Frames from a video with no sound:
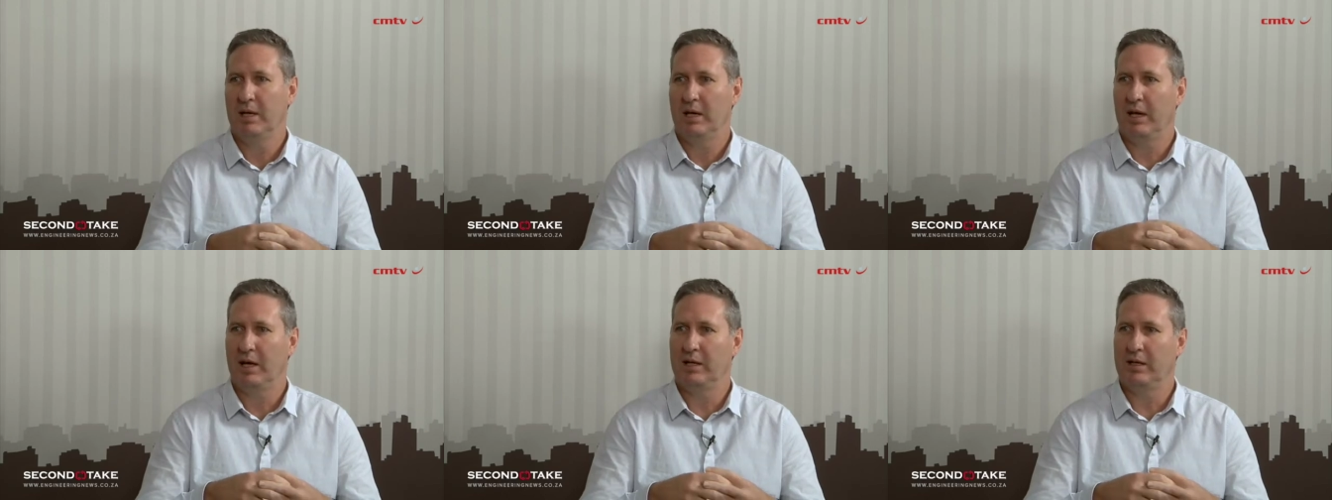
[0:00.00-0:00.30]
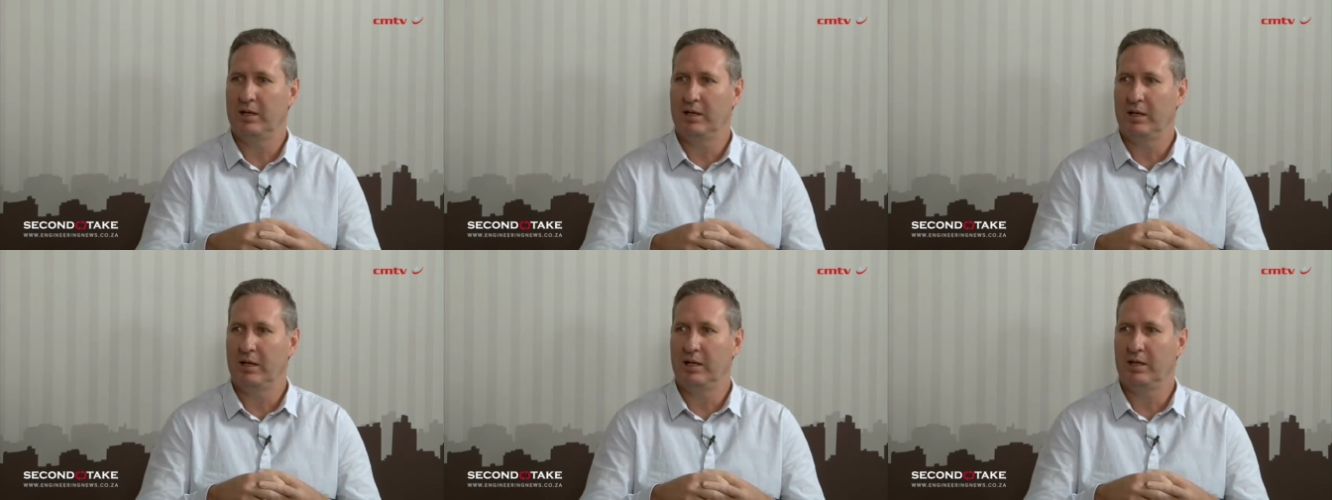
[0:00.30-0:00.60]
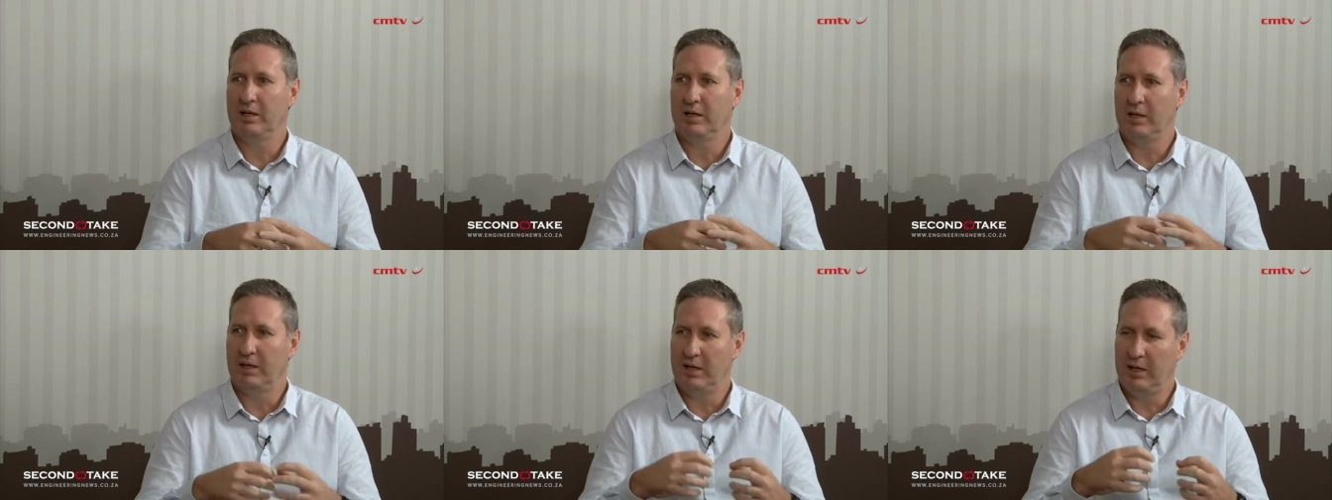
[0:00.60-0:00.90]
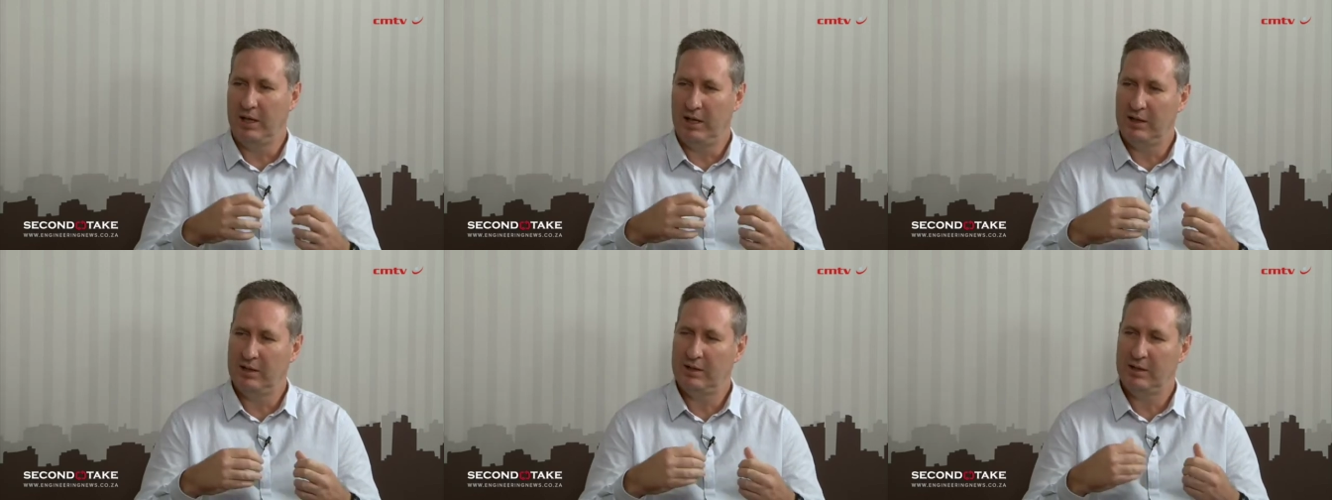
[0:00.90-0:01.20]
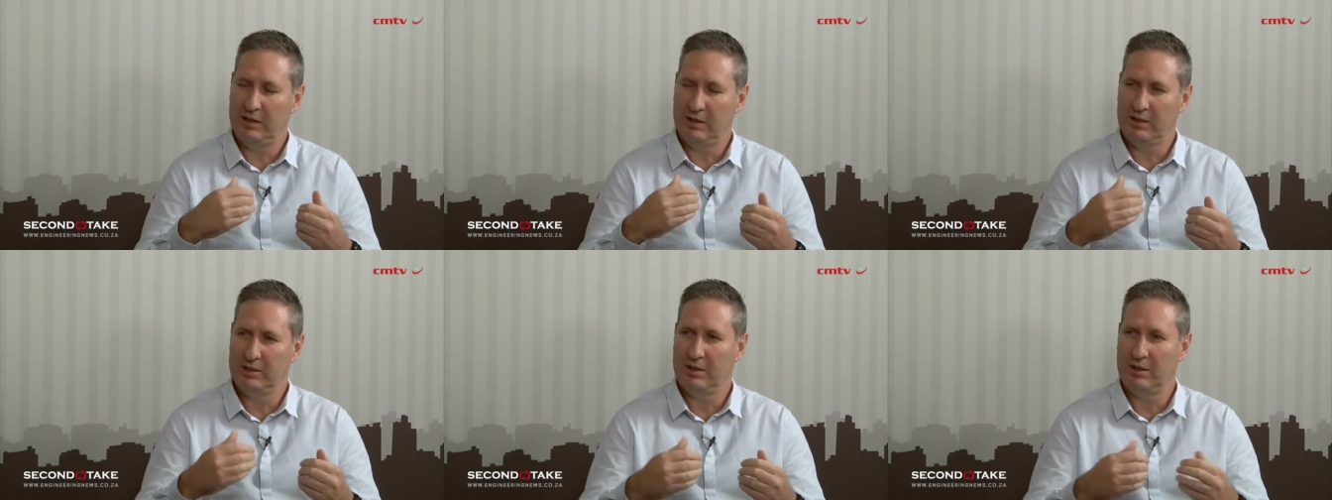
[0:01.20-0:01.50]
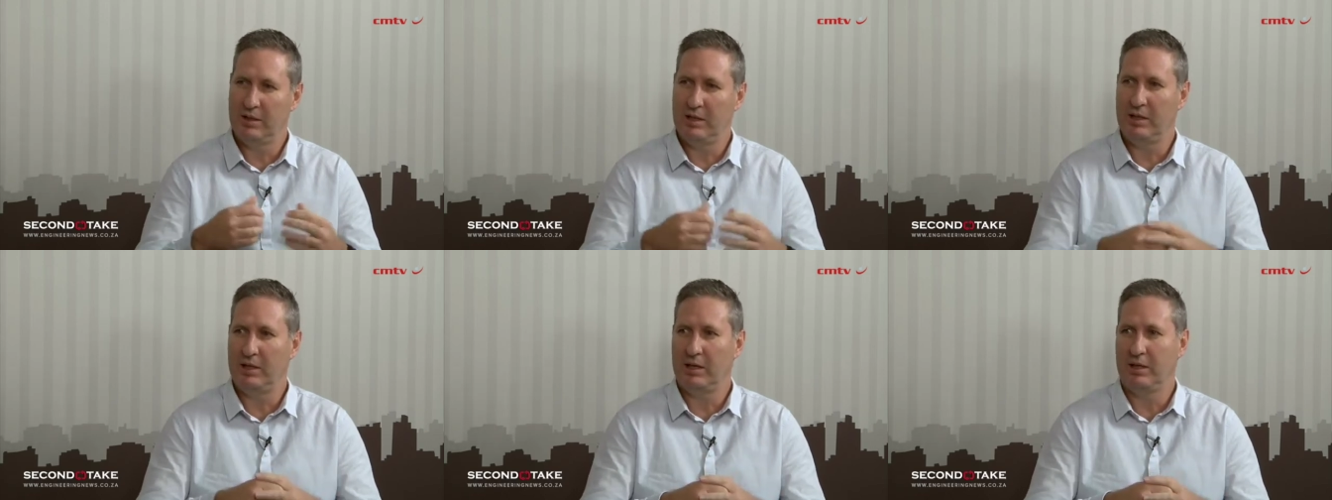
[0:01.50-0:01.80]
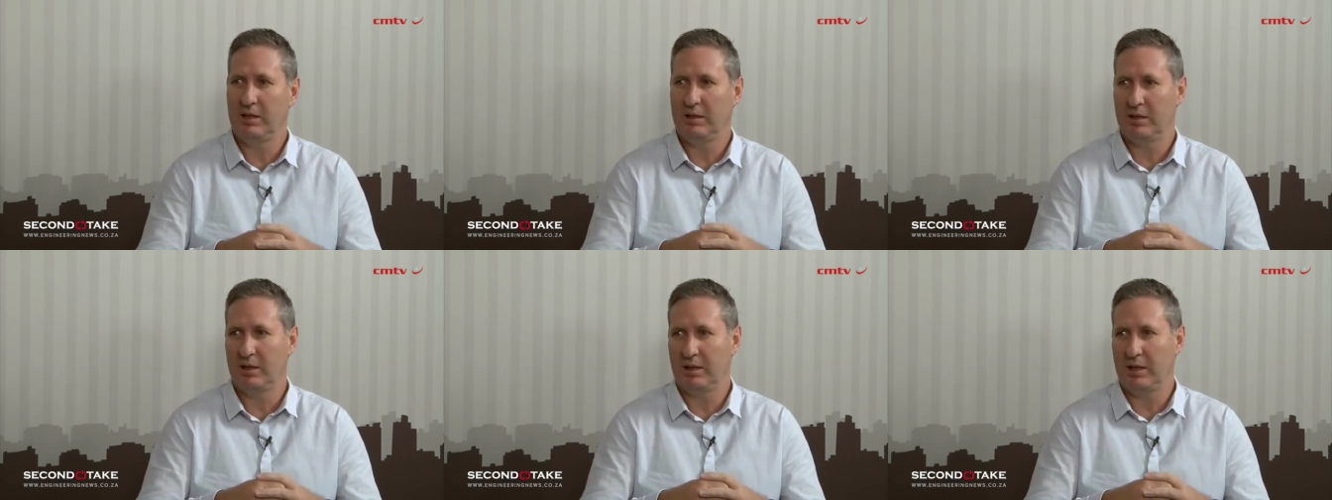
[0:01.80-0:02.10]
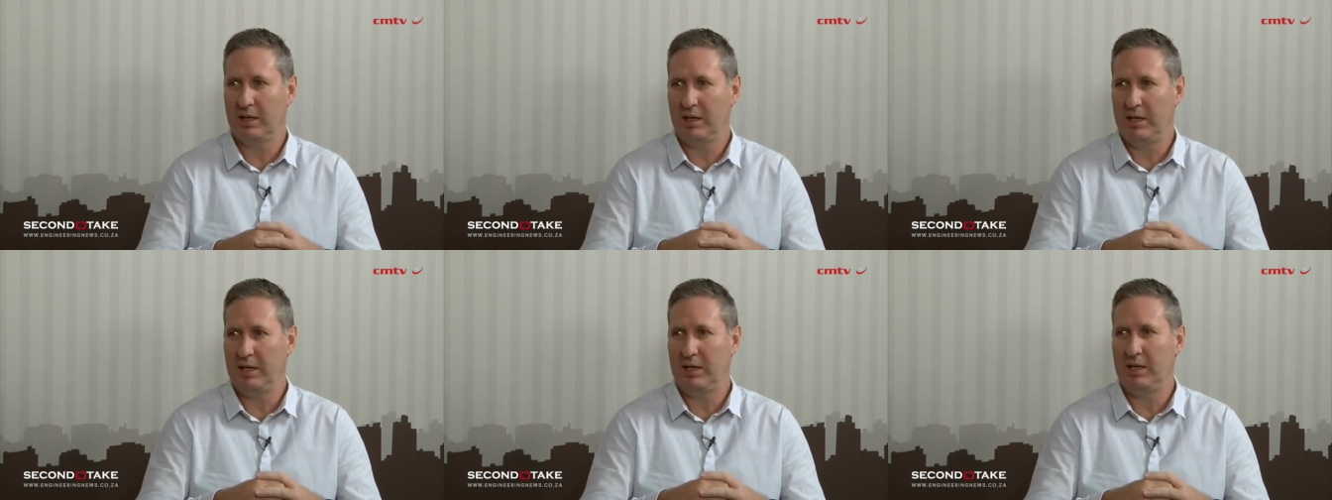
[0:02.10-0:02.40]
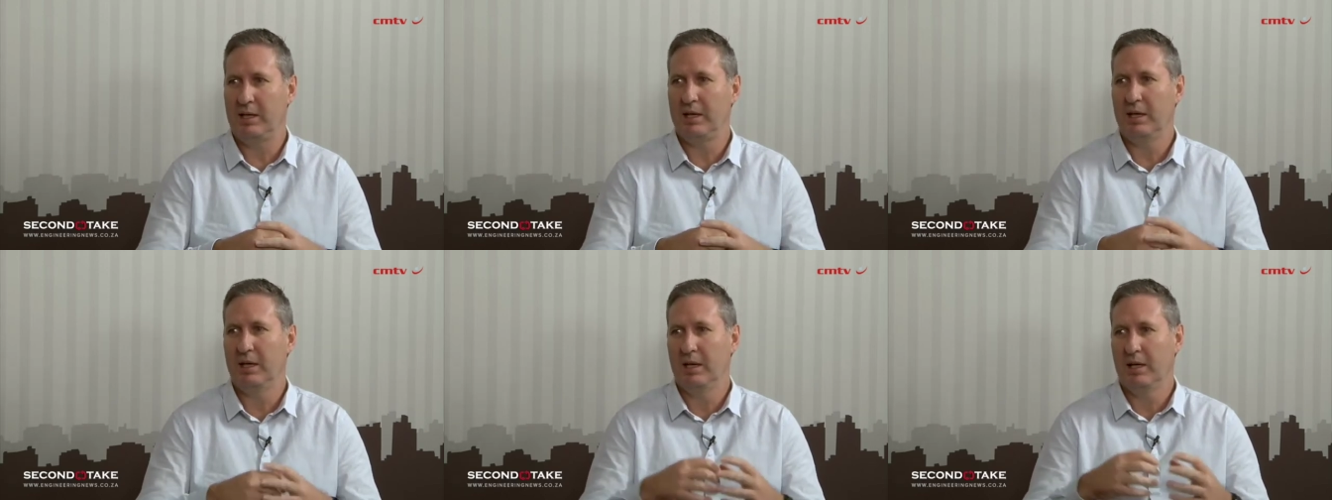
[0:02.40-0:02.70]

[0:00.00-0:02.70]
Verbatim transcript: And it is the key